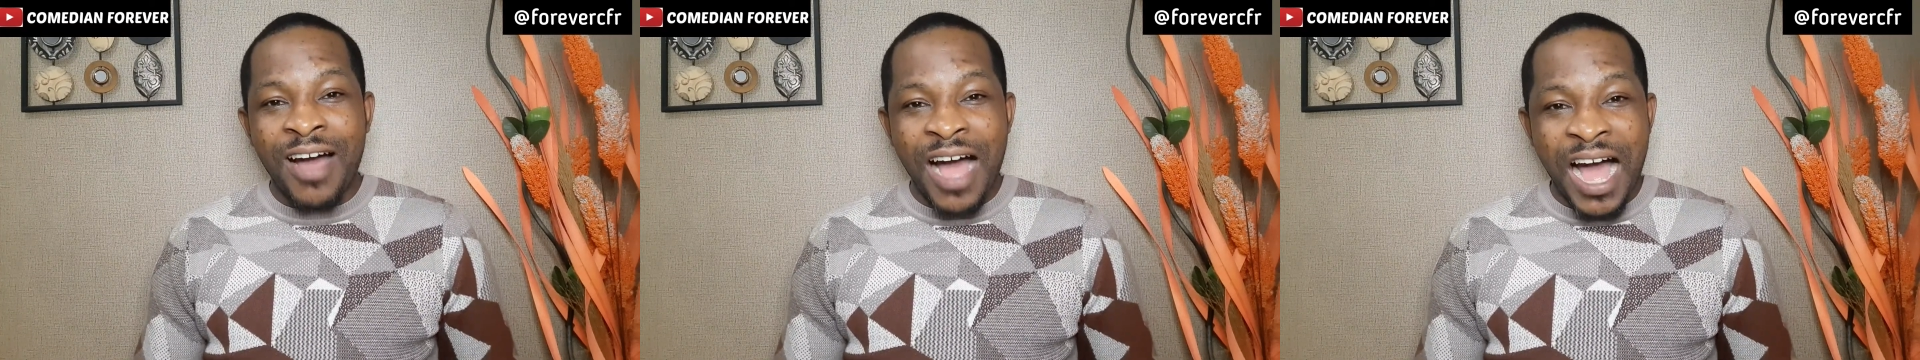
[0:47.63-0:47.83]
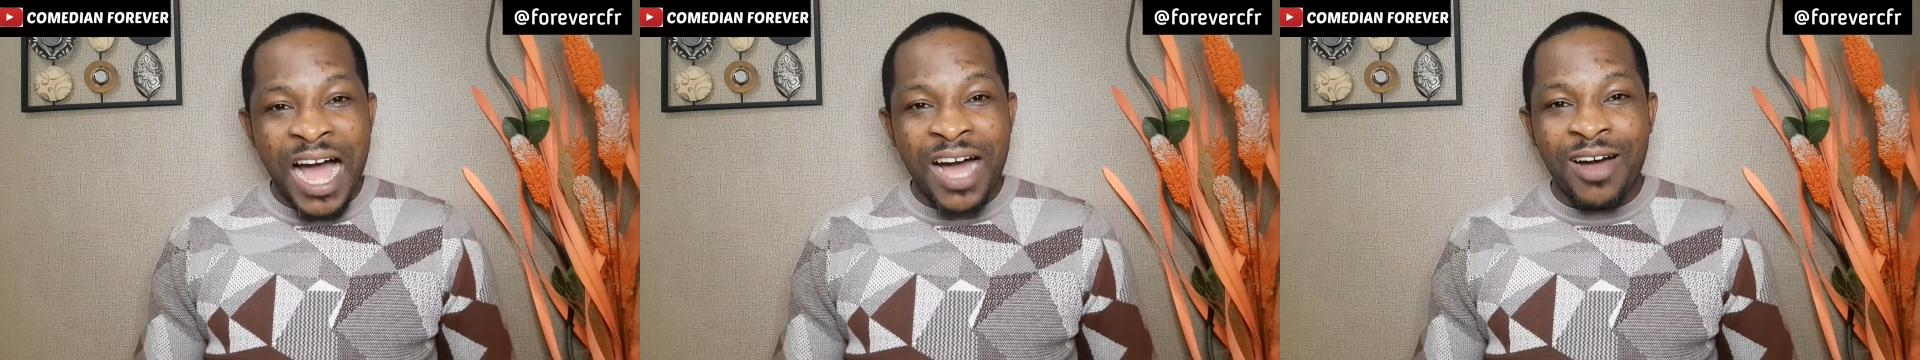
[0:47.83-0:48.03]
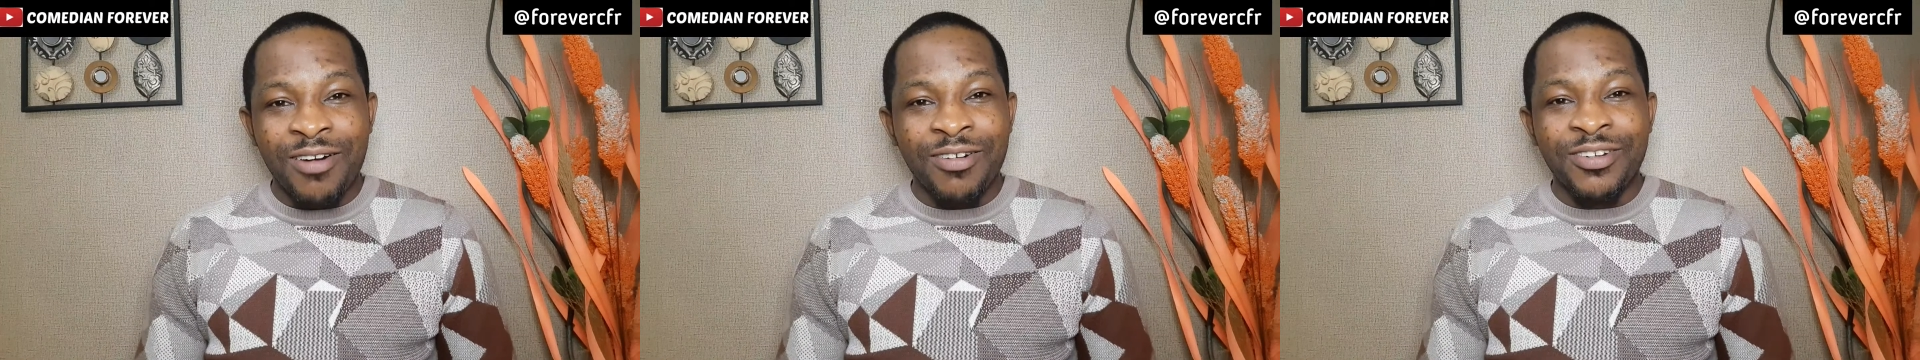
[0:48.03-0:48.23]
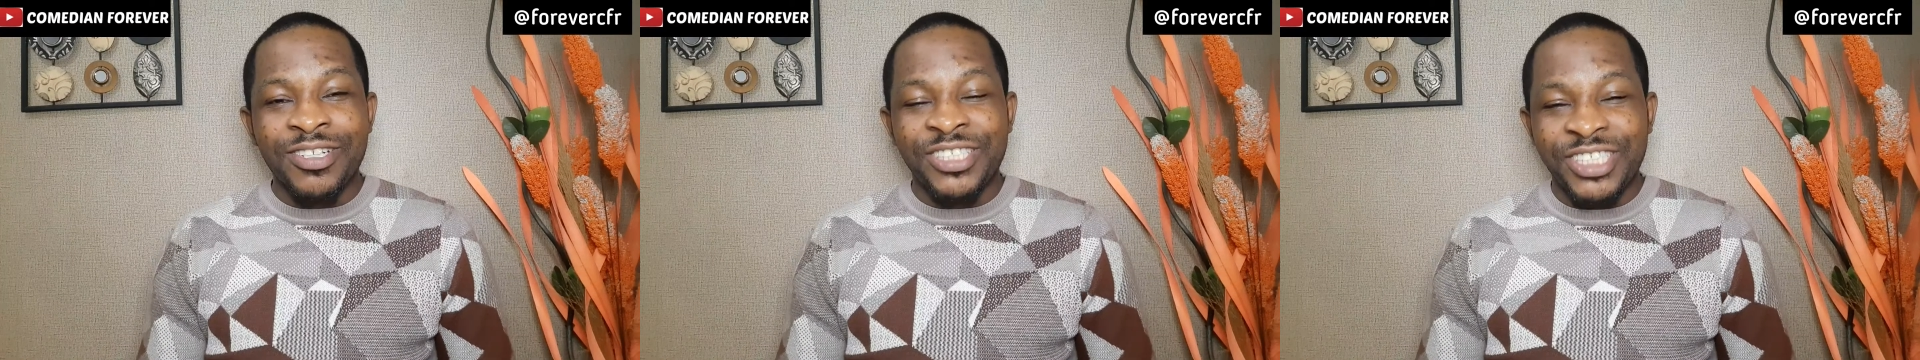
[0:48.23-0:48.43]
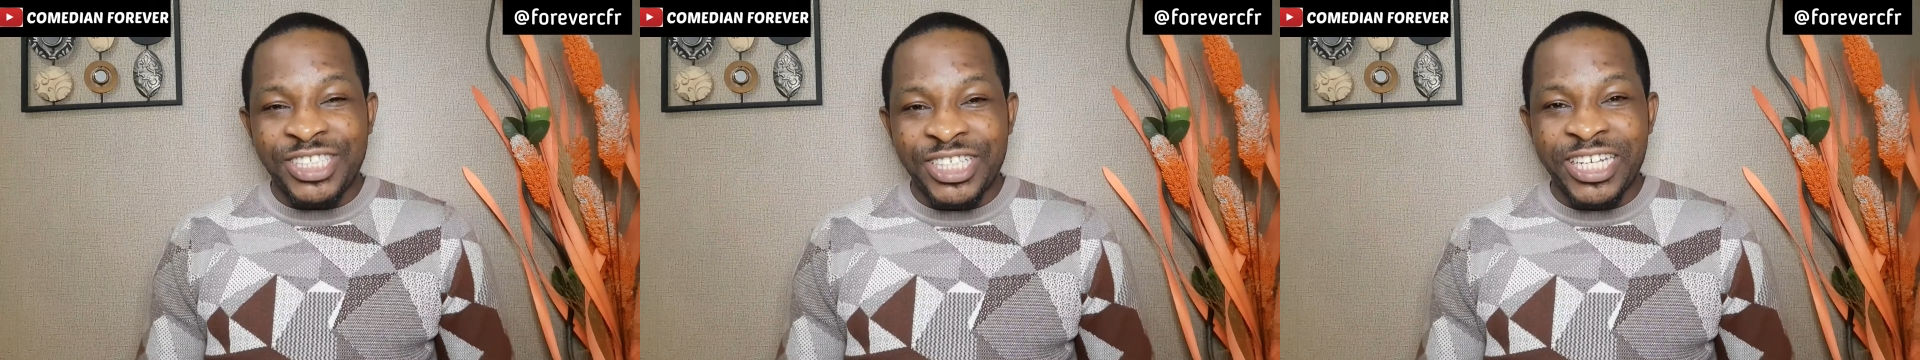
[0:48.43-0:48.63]

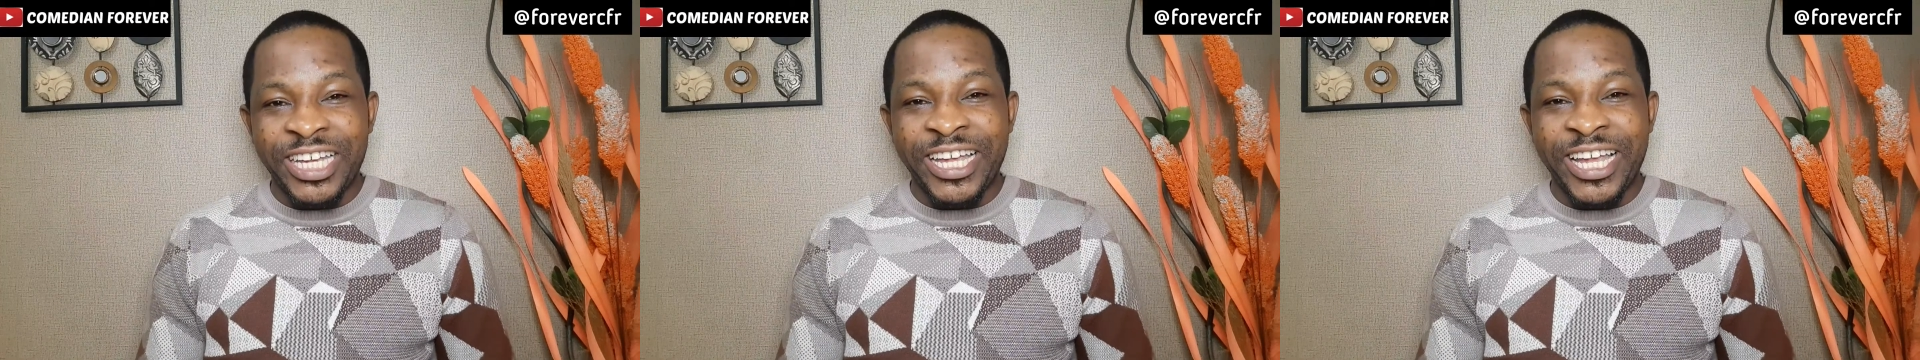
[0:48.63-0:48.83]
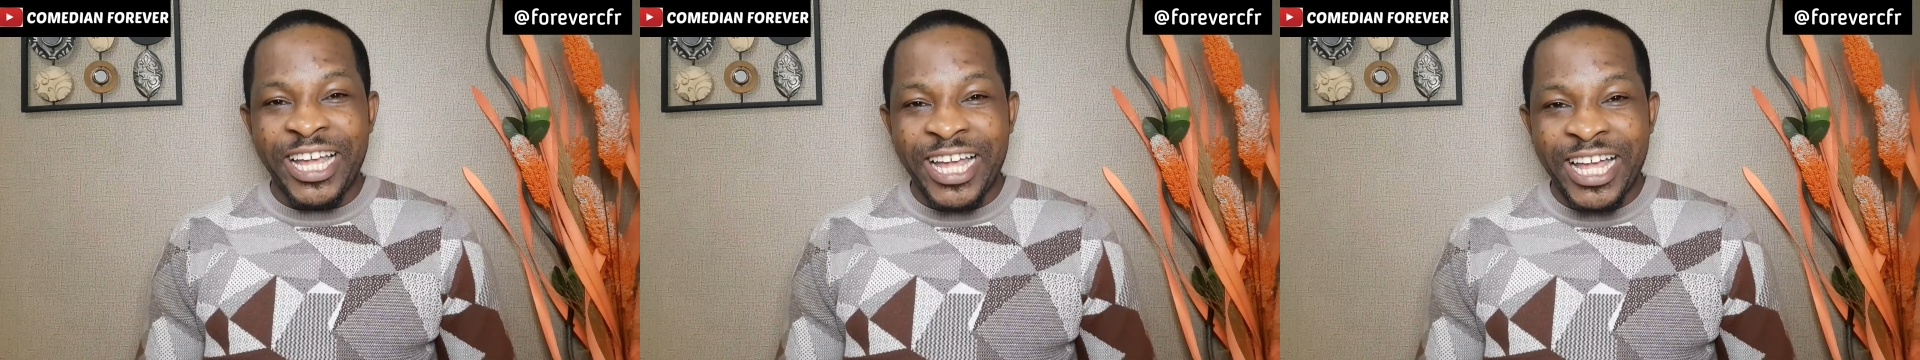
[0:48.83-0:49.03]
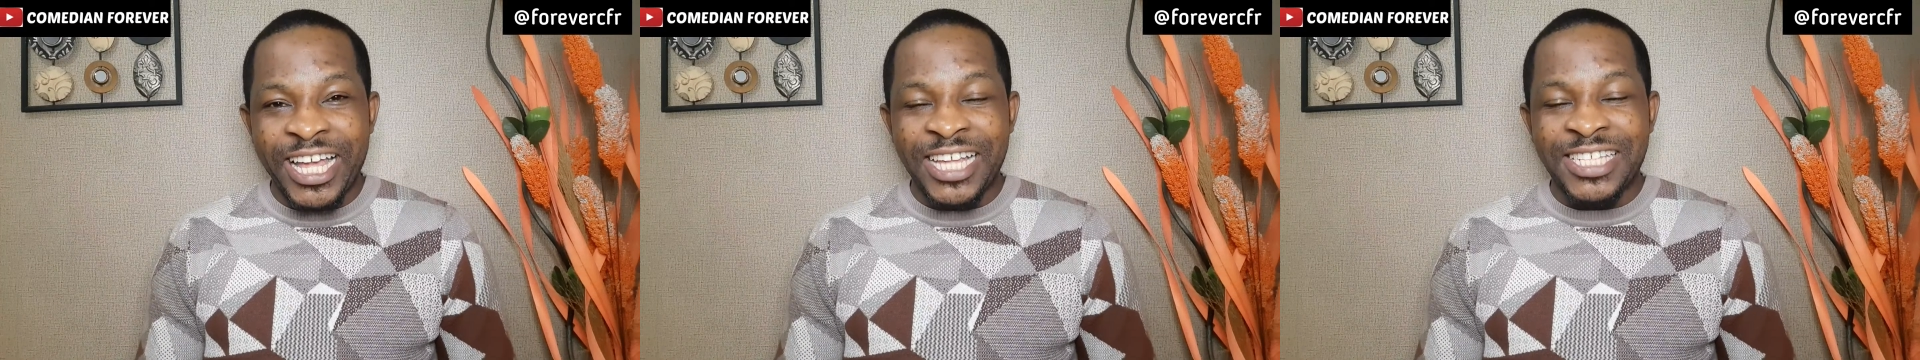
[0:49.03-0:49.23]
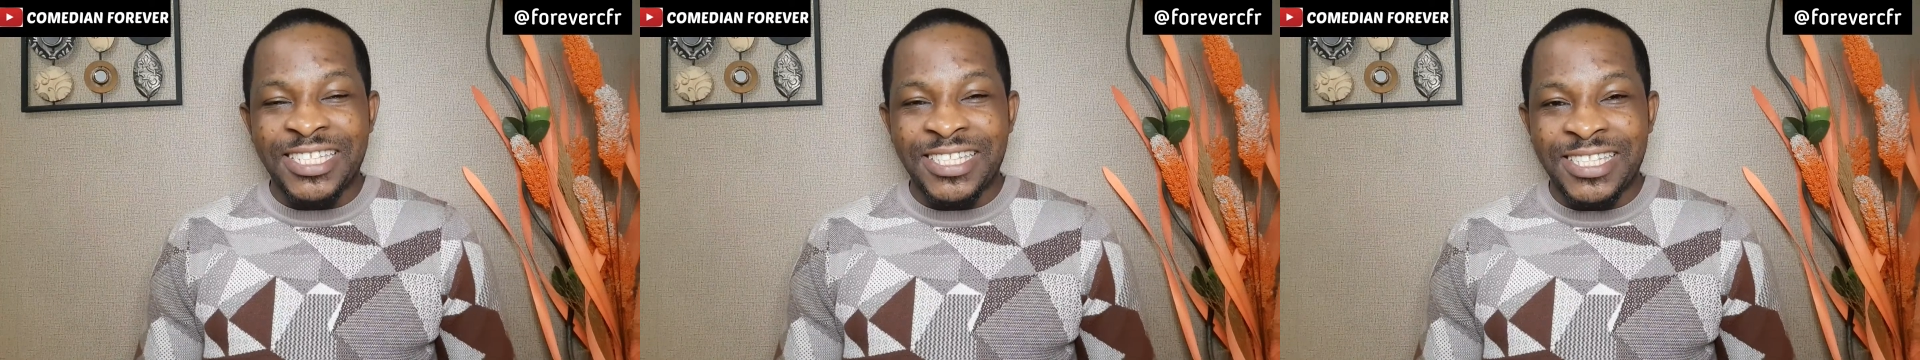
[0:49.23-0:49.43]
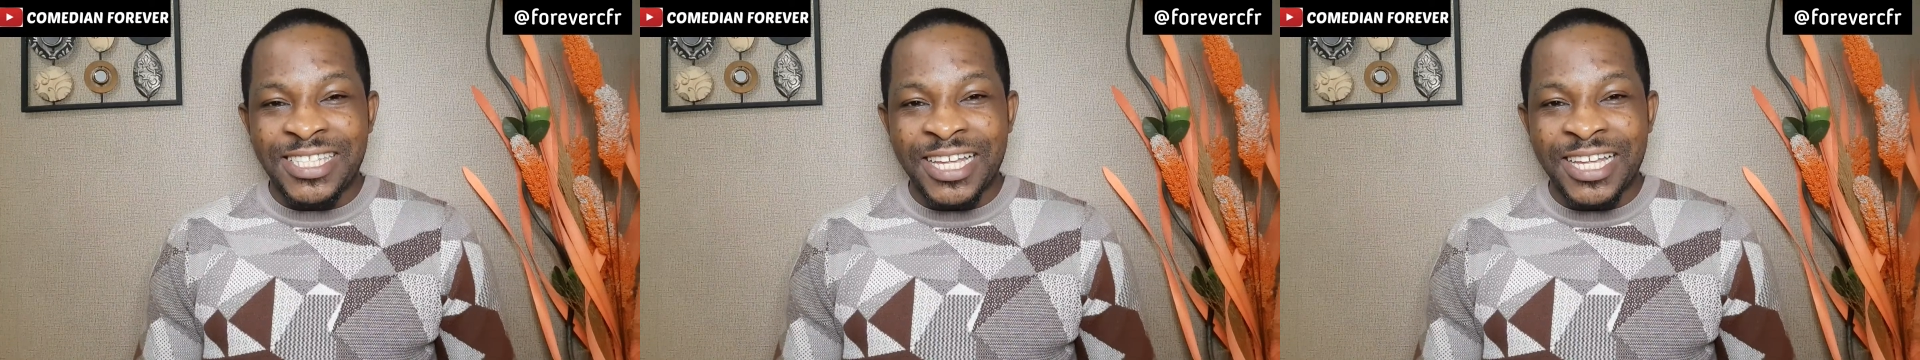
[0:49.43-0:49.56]
Oh, she is